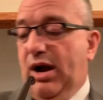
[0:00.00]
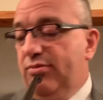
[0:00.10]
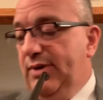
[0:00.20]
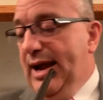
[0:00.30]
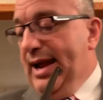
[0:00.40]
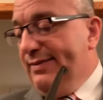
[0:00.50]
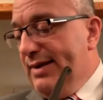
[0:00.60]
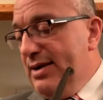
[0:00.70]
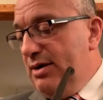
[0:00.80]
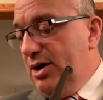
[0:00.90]

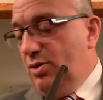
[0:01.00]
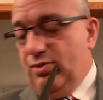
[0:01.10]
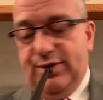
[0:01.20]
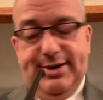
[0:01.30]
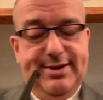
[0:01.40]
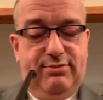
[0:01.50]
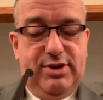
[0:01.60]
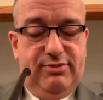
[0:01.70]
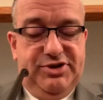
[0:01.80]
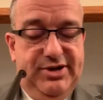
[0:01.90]
broadcast later on that
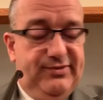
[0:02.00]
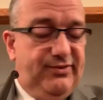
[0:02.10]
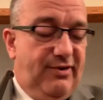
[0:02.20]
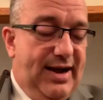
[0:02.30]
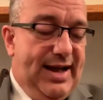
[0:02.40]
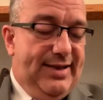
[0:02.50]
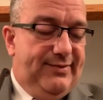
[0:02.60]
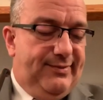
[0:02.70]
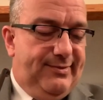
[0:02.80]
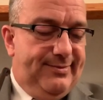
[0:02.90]
don't know Jesus
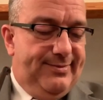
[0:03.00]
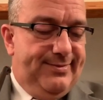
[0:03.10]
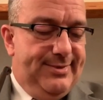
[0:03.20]
Christ,